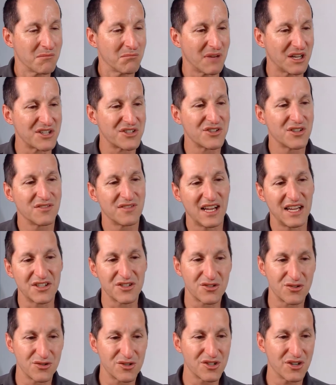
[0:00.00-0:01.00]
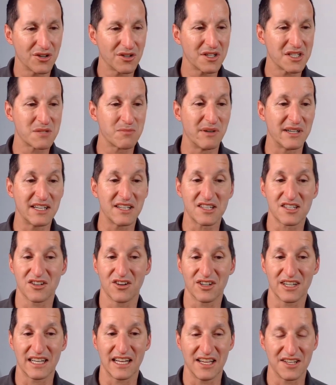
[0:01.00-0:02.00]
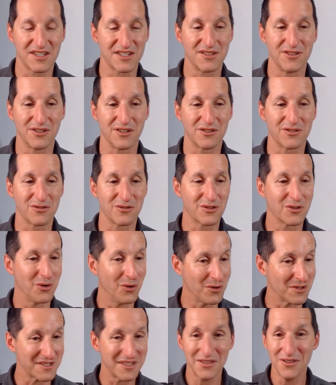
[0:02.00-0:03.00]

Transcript: My server has two sockets, but each socket has 32 cores.